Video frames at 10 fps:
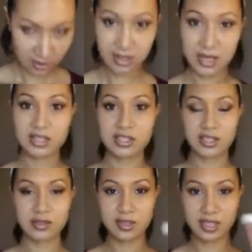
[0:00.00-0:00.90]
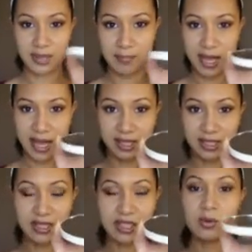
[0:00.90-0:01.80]
And I just used a
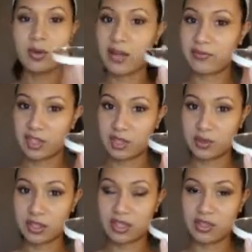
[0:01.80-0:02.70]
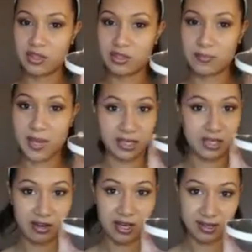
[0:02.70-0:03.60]
palette. You don't have to use it, you can use the back
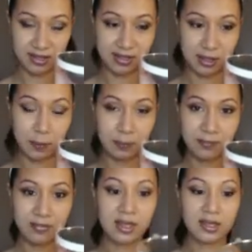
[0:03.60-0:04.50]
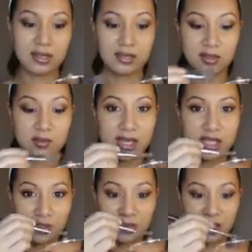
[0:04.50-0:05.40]
of your hand. So what I
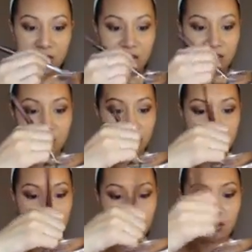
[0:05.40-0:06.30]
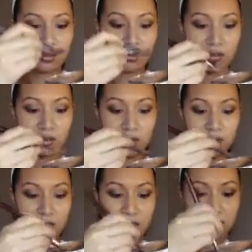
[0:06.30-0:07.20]
do is I just smear
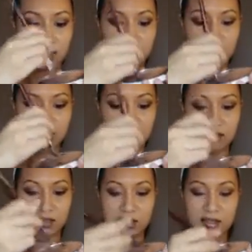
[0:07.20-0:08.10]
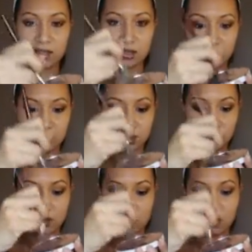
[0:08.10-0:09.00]
the excess
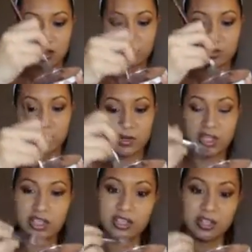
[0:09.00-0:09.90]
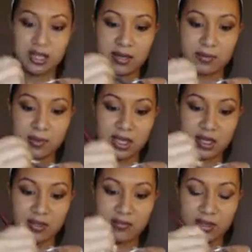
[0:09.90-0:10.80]
off the brush, and then I'm just
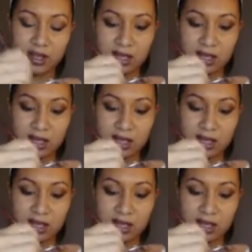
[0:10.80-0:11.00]
kind of